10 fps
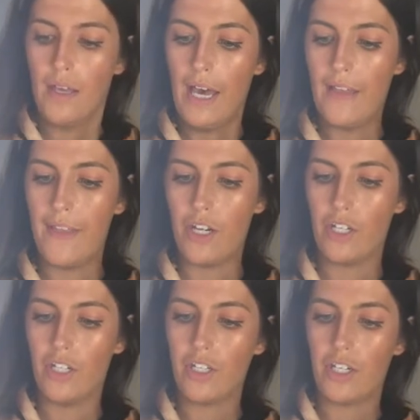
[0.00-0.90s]
And then
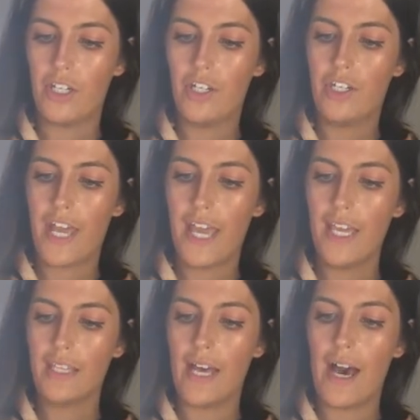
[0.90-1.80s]
you're just going to
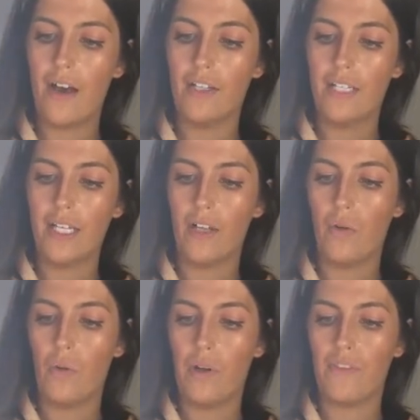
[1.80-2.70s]
shake that
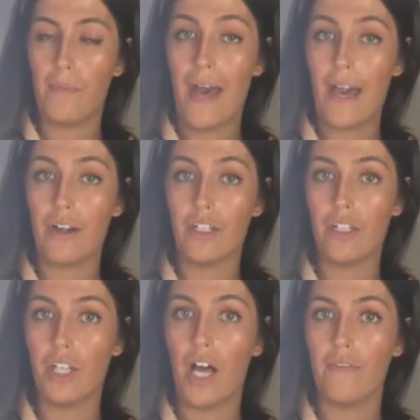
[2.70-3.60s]
until all of the powder
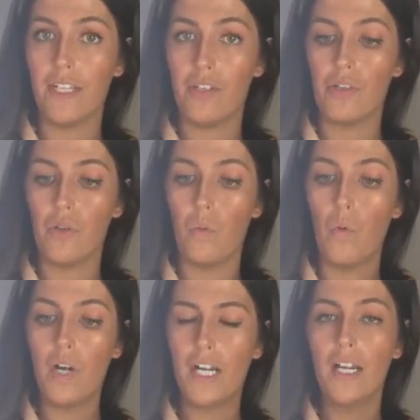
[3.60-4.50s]
dissolves into the
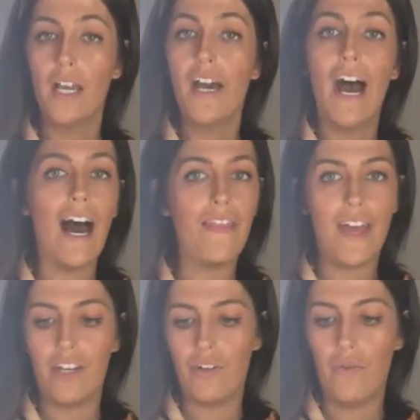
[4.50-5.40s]
water, and
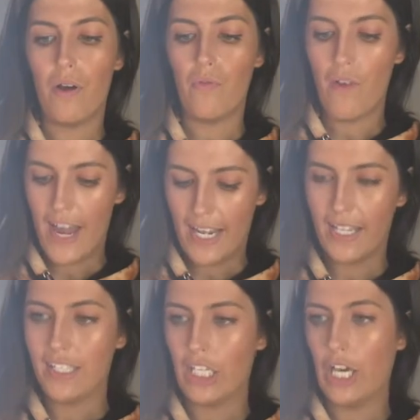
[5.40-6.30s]
then you are
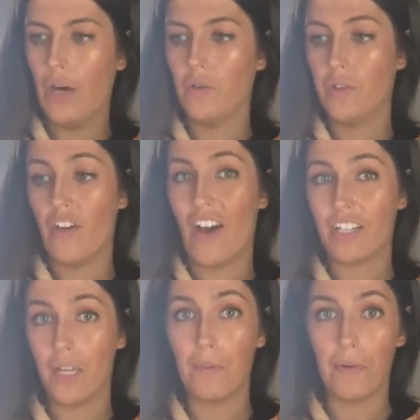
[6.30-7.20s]
ready to go. So I've
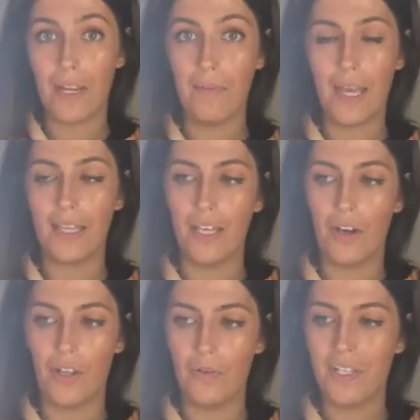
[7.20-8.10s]
actually pre-made the
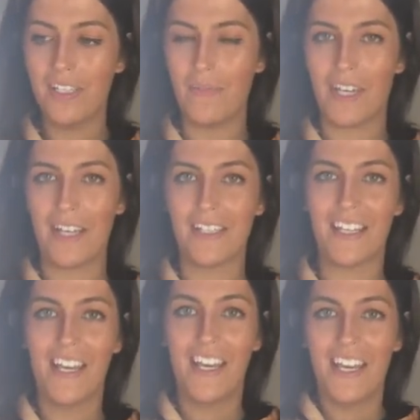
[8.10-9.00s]
other ones
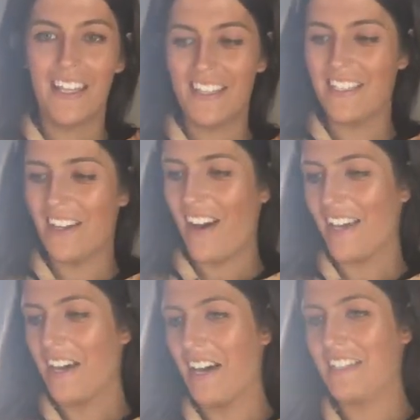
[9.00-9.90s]
because the dye
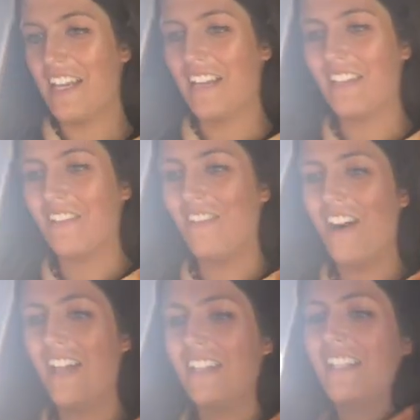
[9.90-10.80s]
can take a little
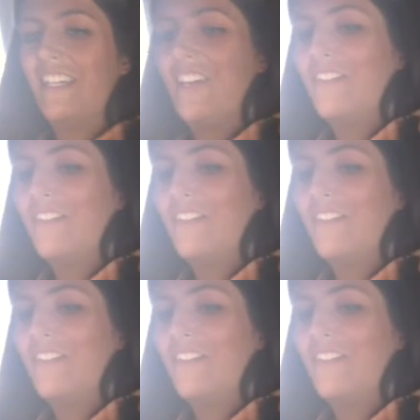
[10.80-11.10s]
while to